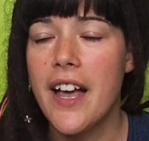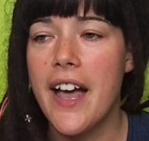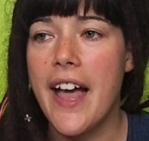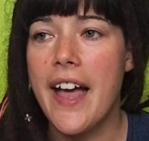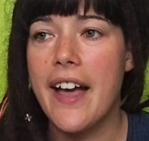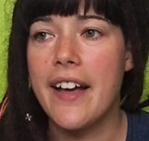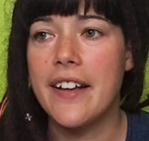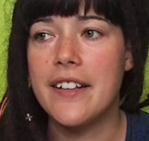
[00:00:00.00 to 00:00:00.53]

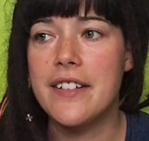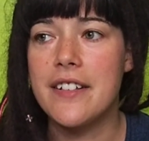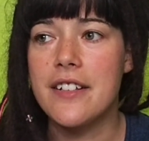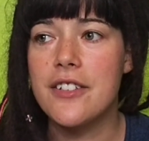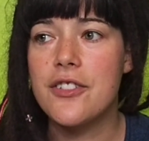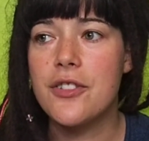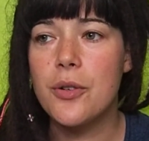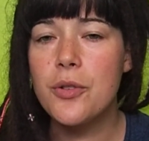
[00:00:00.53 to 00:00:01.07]
And
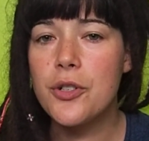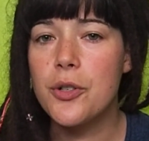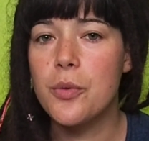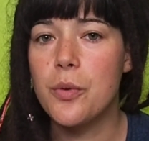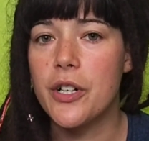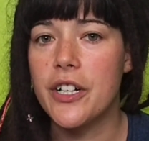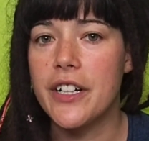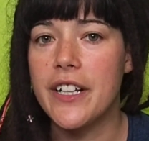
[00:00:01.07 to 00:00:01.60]
social
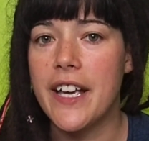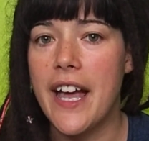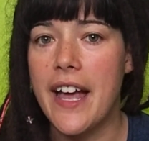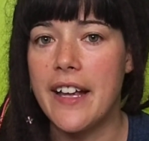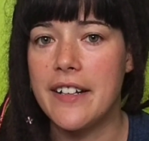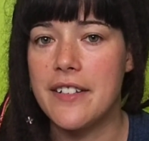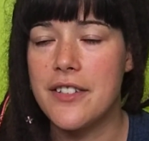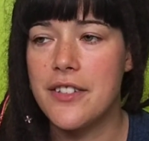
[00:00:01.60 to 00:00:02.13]
work
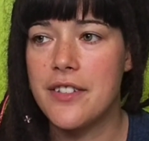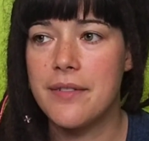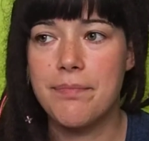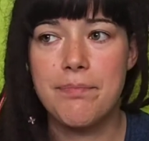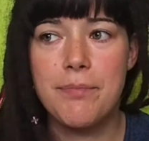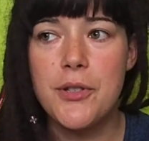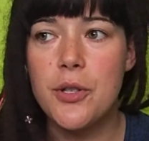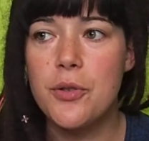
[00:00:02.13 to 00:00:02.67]
and
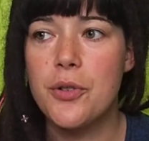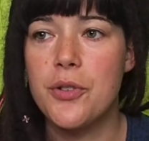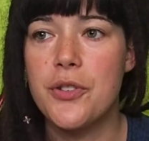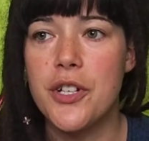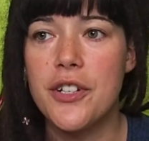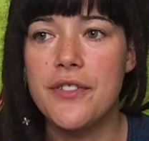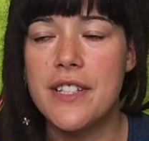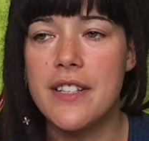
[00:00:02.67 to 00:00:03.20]
social
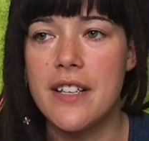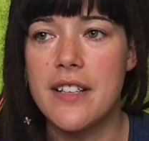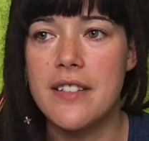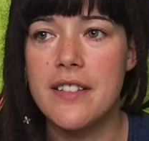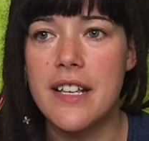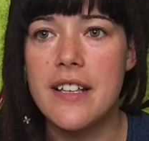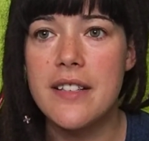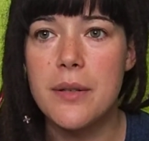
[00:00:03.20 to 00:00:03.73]

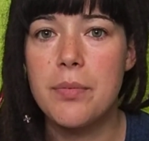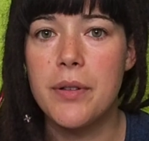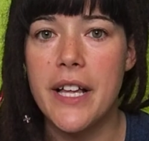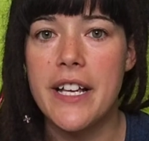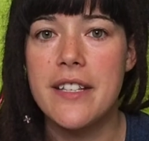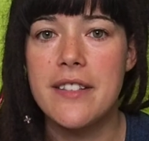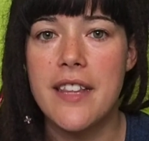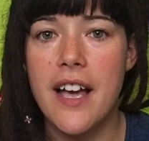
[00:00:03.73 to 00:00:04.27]
services is a
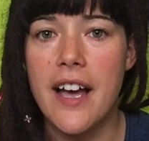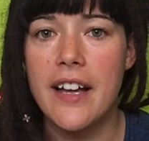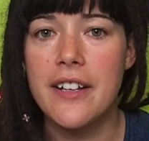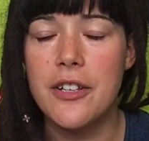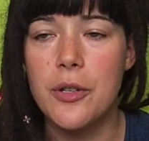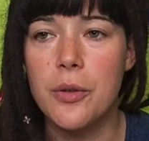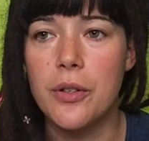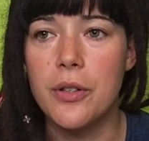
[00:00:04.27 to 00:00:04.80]
place that
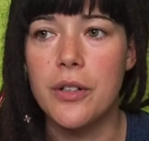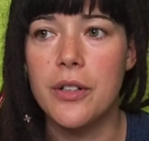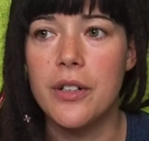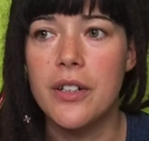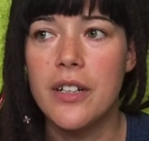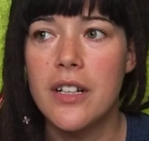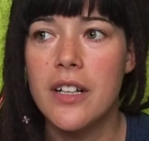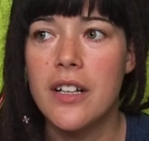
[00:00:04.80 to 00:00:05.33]

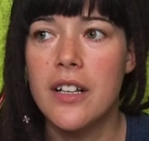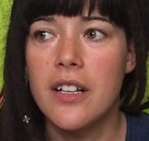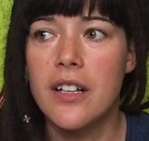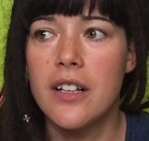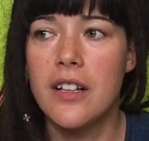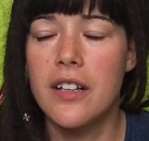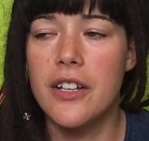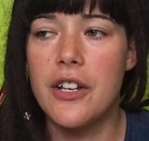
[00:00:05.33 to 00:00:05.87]

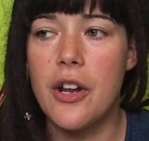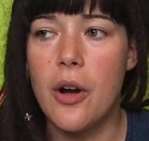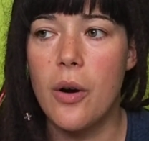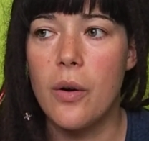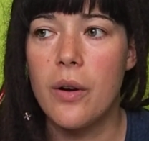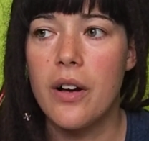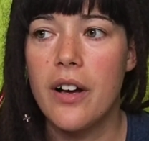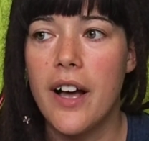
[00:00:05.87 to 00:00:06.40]

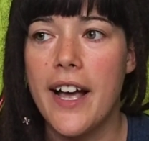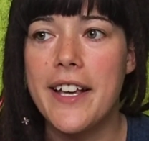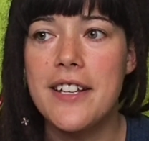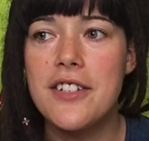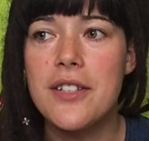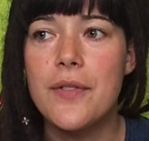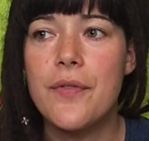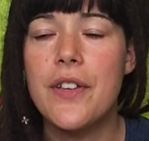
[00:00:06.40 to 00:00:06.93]
I
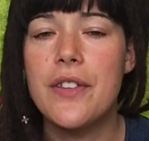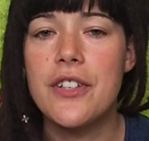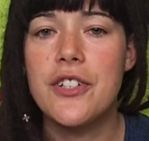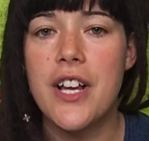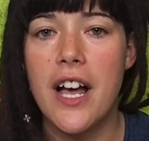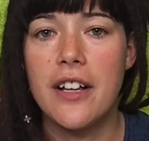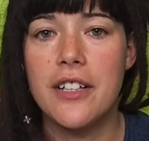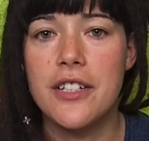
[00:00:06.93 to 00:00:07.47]
can just feel the
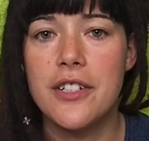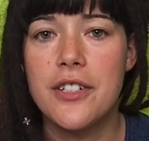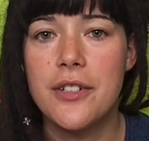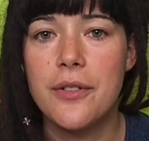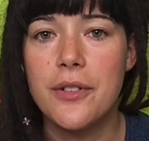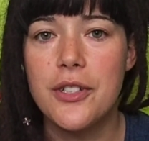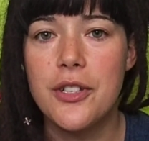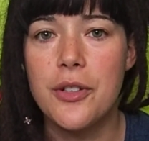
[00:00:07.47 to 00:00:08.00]
challenge
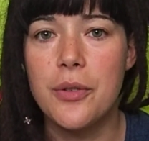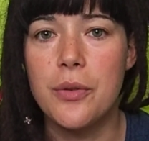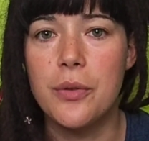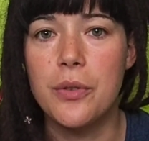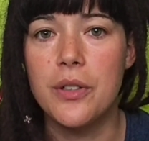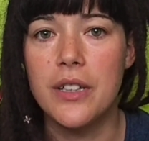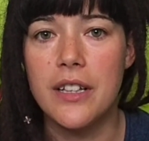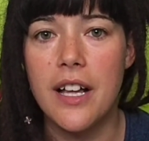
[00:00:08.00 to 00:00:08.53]

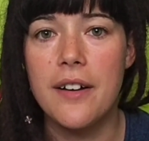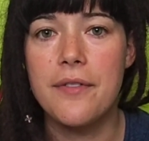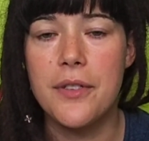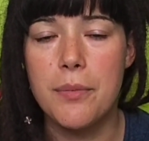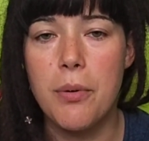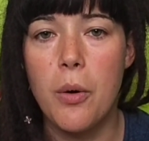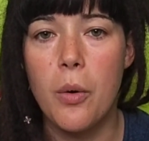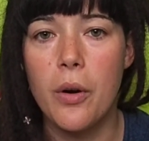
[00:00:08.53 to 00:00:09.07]
to love
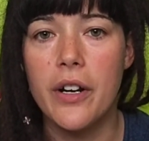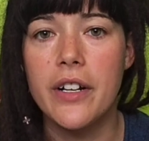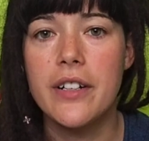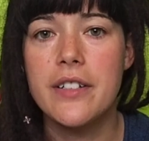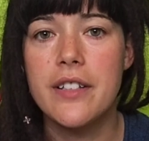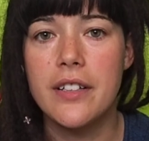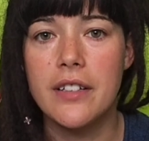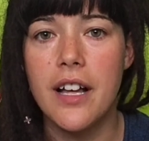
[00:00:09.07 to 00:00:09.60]
the poor,
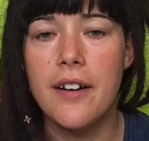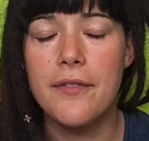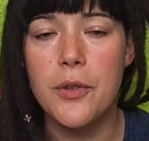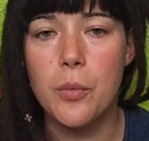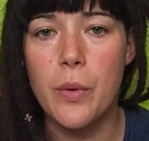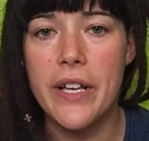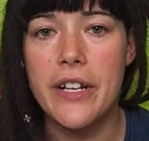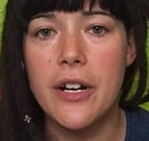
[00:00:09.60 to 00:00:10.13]
to love
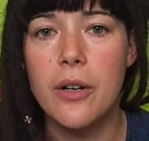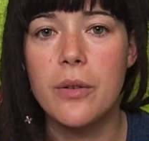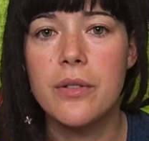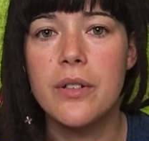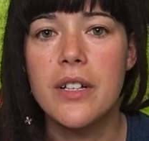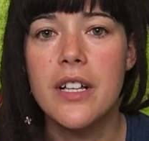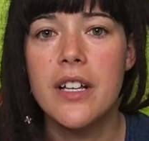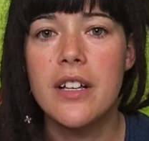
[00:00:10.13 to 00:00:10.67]
the widow,
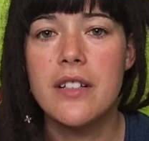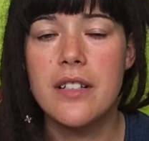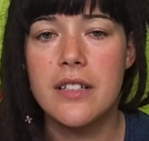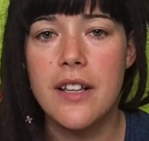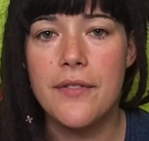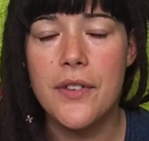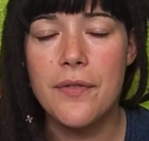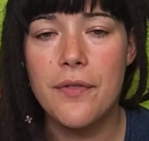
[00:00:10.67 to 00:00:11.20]
to
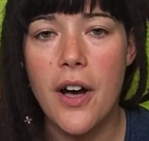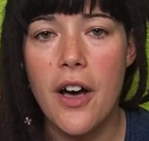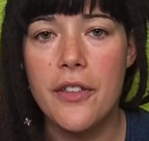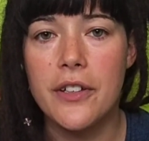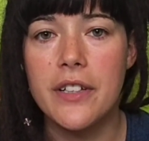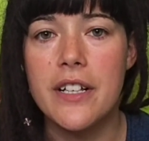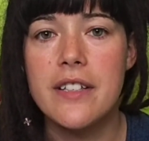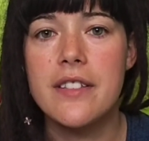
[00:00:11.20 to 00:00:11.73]
love the
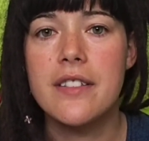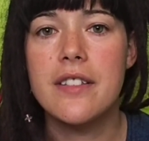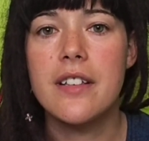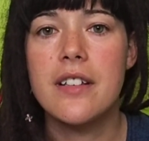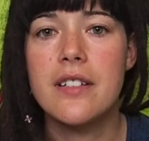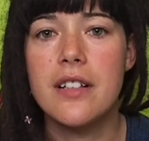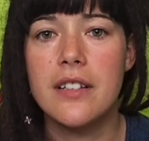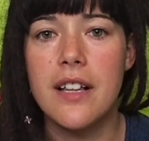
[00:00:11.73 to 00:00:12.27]
fatherless,
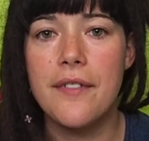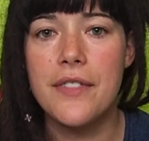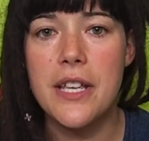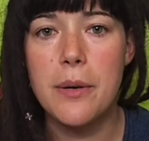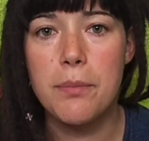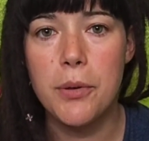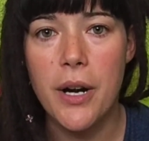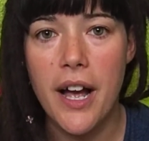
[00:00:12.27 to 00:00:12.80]
to love the
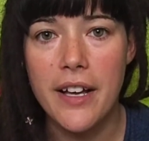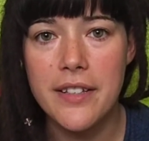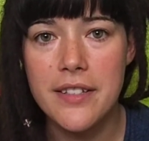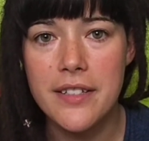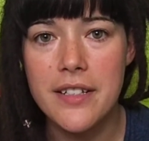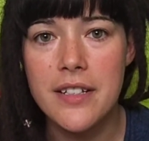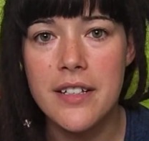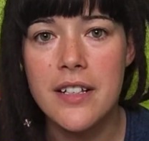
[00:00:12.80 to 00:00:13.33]

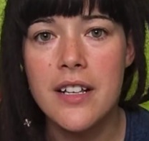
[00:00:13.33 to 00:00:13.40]
oppressed,